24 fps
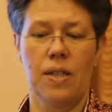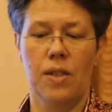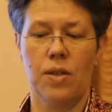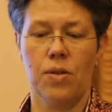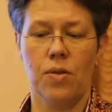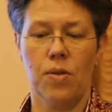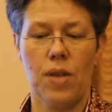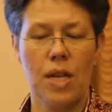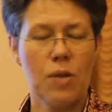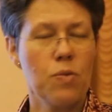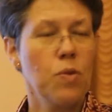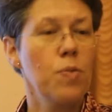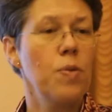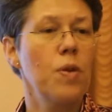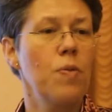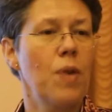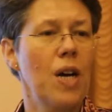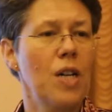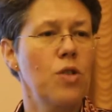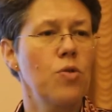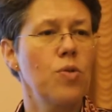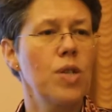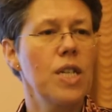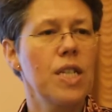So that would be
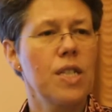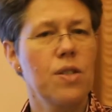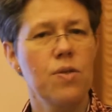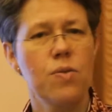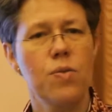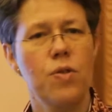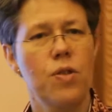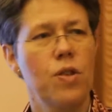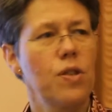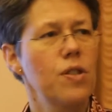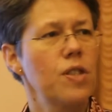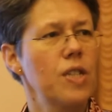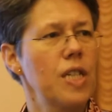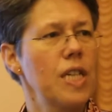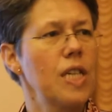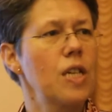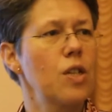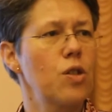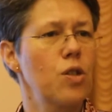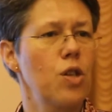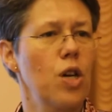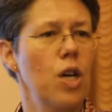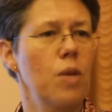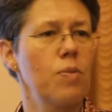one reason for
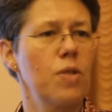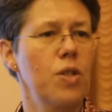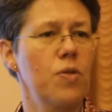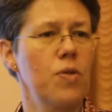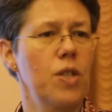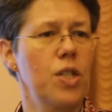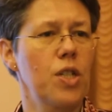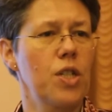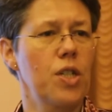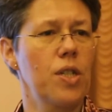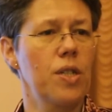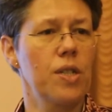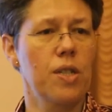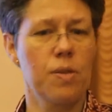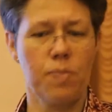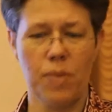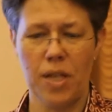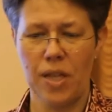single term switches.